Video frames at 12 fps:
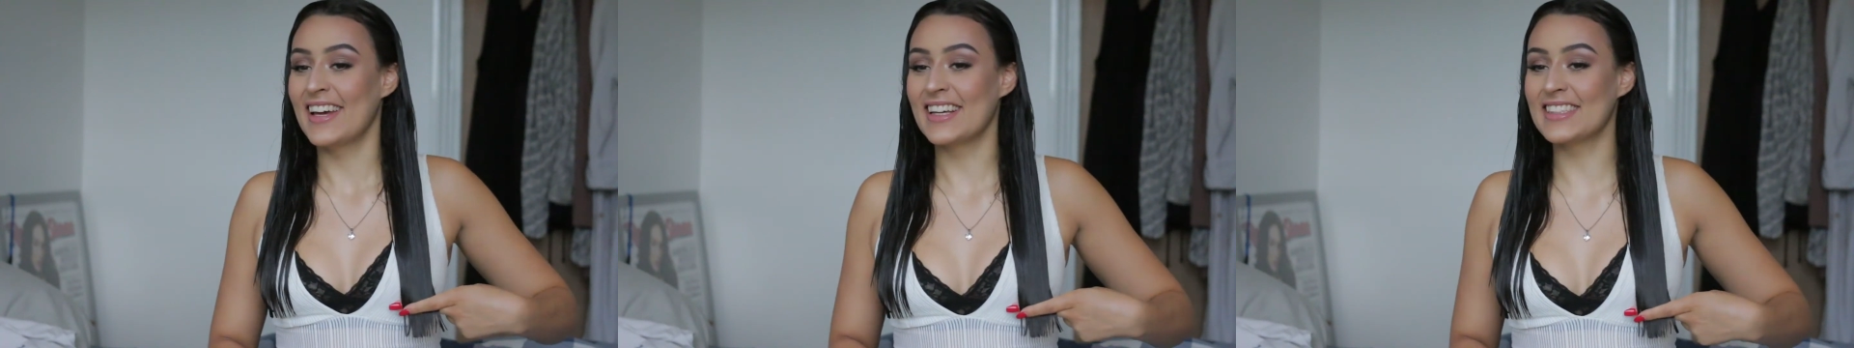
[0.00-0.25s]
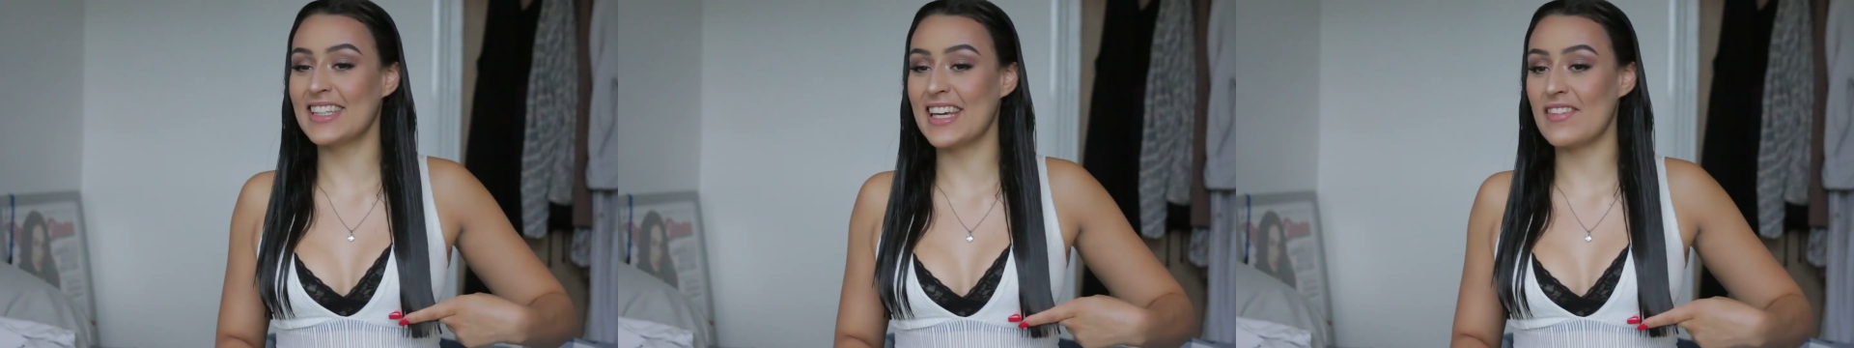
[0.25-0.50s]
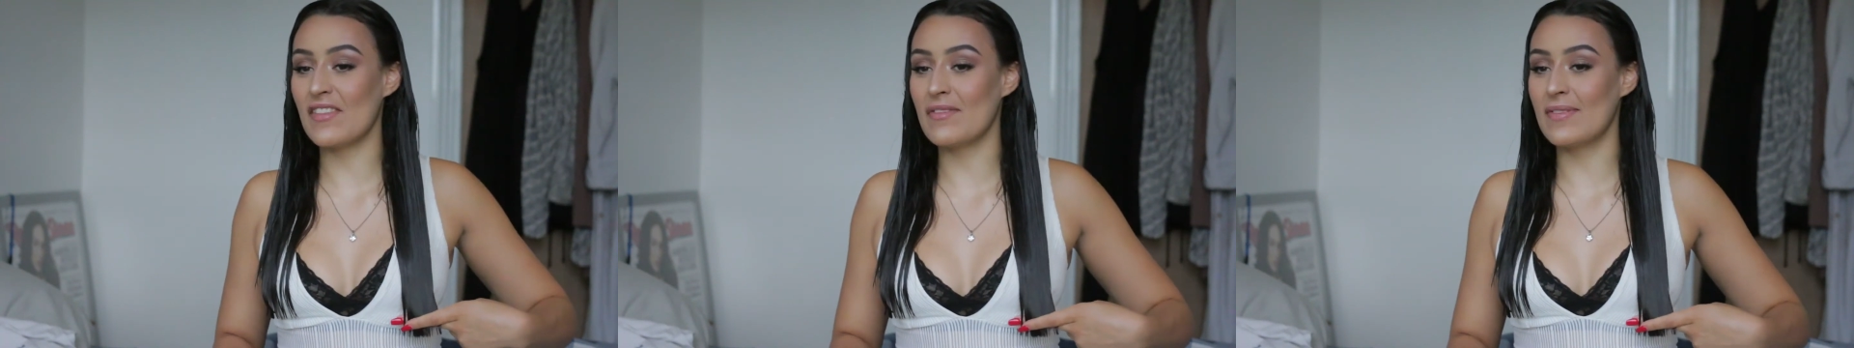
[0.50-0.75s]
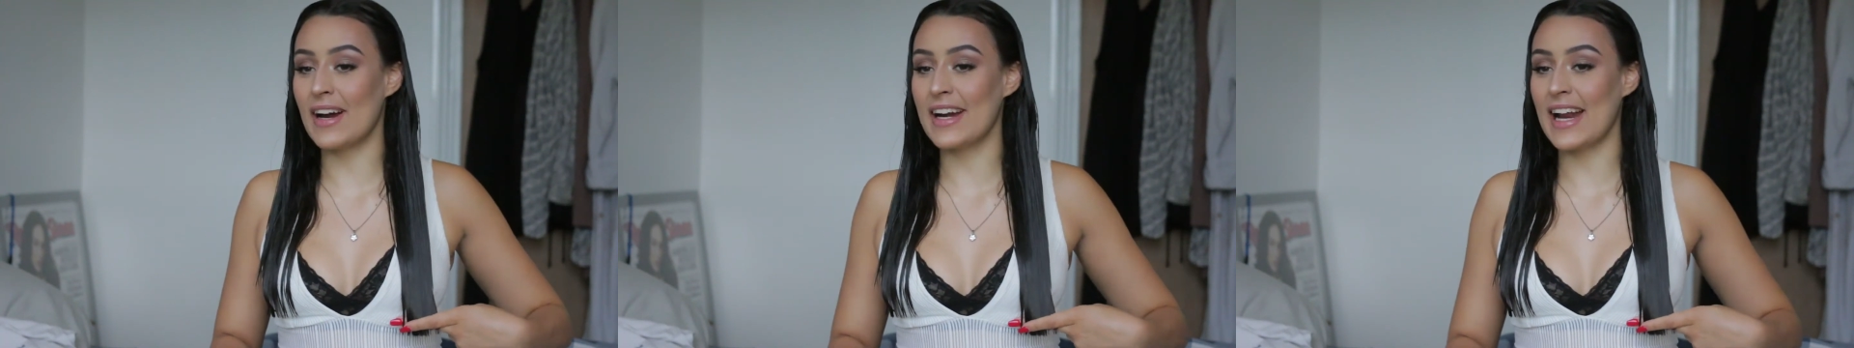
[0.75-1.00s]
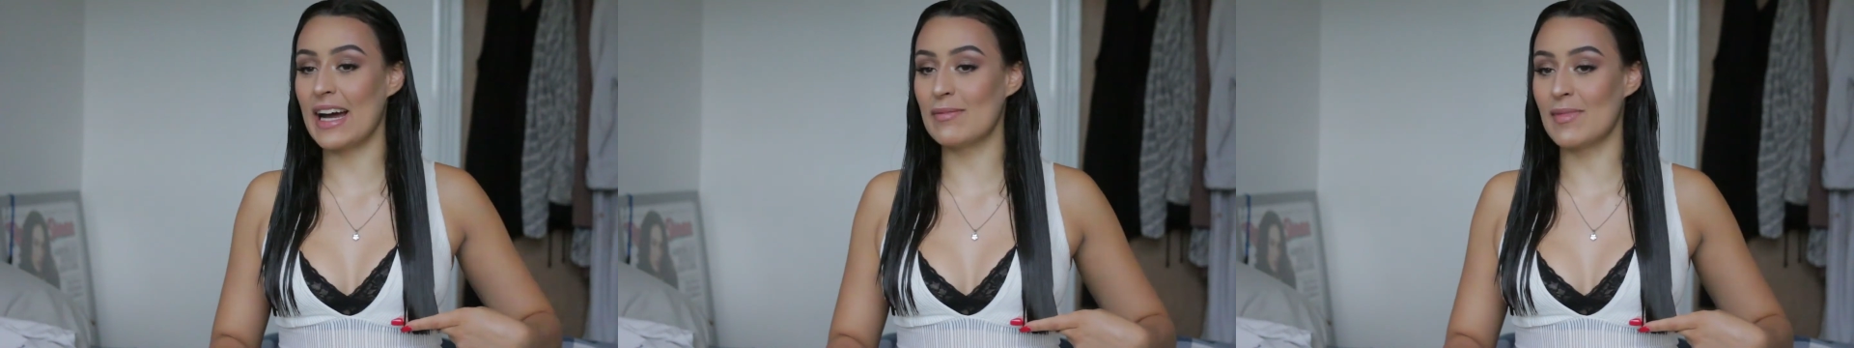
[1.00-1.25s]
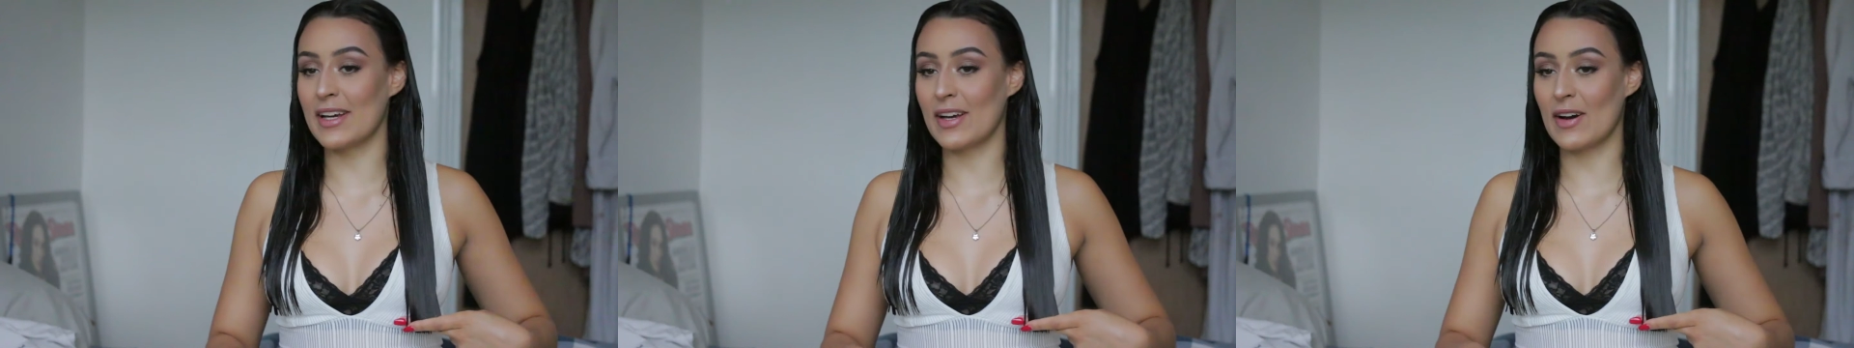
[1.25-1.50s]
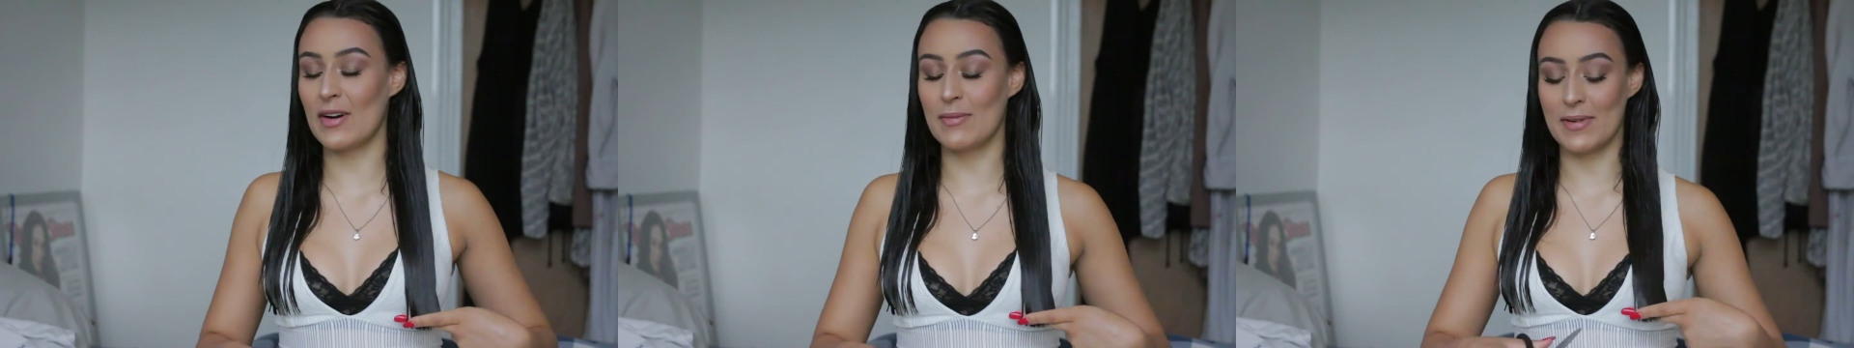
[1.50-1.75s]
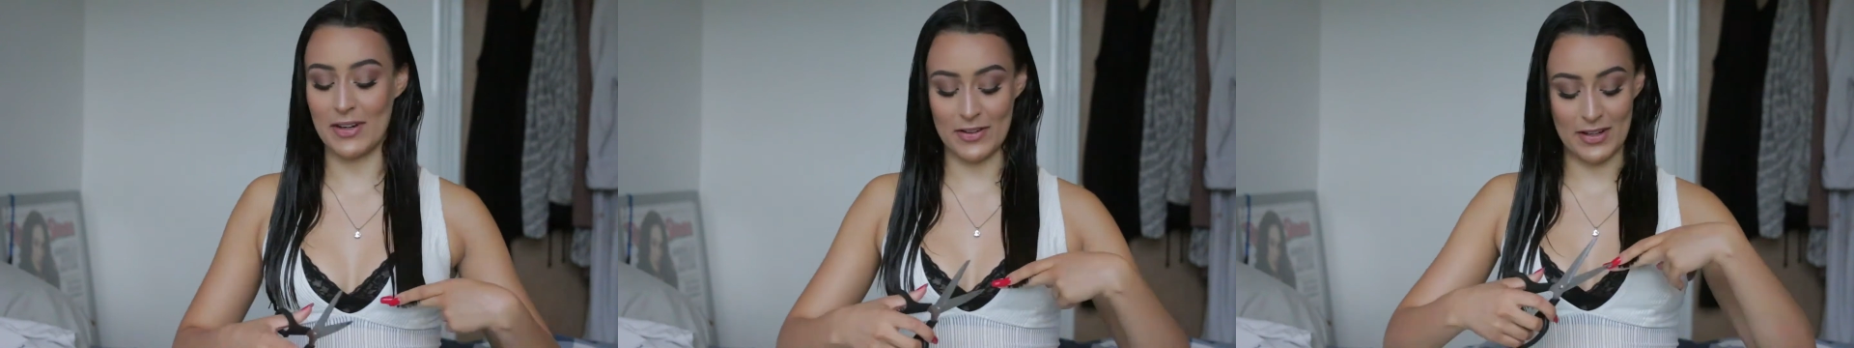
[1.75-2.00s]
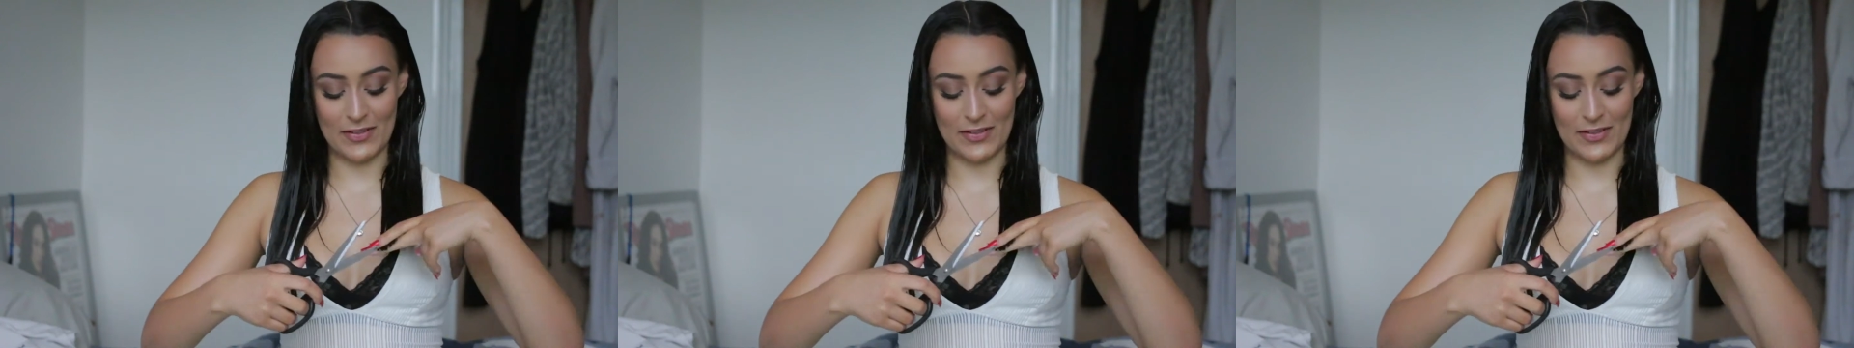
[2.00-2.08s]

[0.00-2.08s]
Because even right now I'm like, oh my god,